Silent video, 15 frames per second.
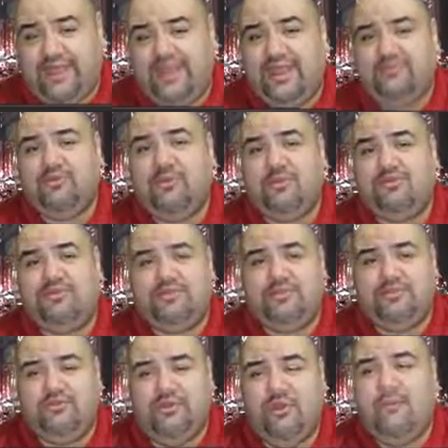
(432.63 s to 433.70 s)
and I'm going to
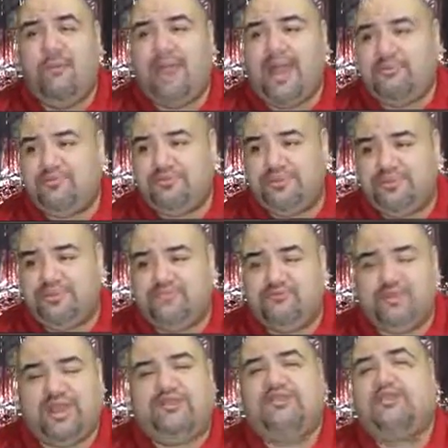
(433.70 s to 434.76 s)
do my prediction of
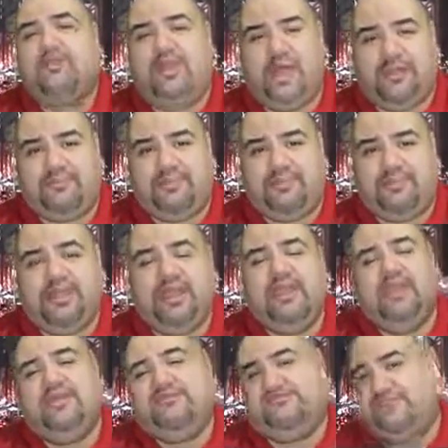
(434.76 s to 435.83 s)
what I think will happen
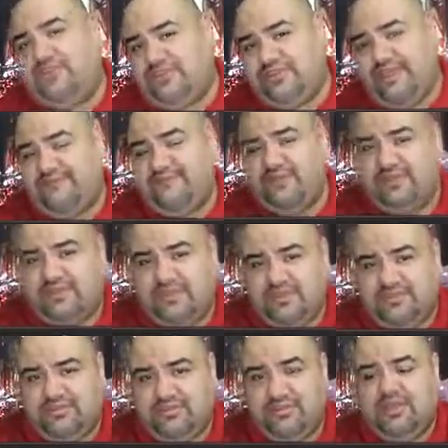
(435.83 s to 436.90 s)
in the first half of the
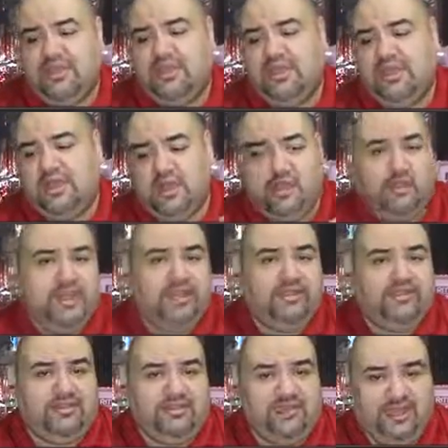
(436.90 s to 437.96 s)
season going
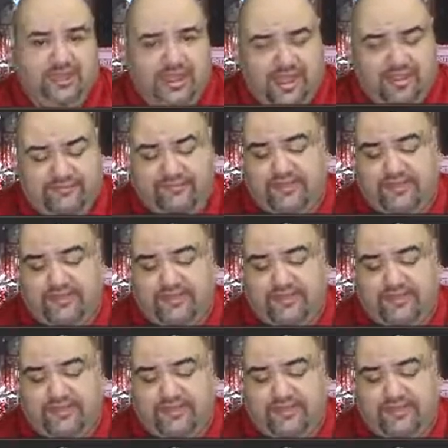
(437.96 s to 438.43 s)
into the second half.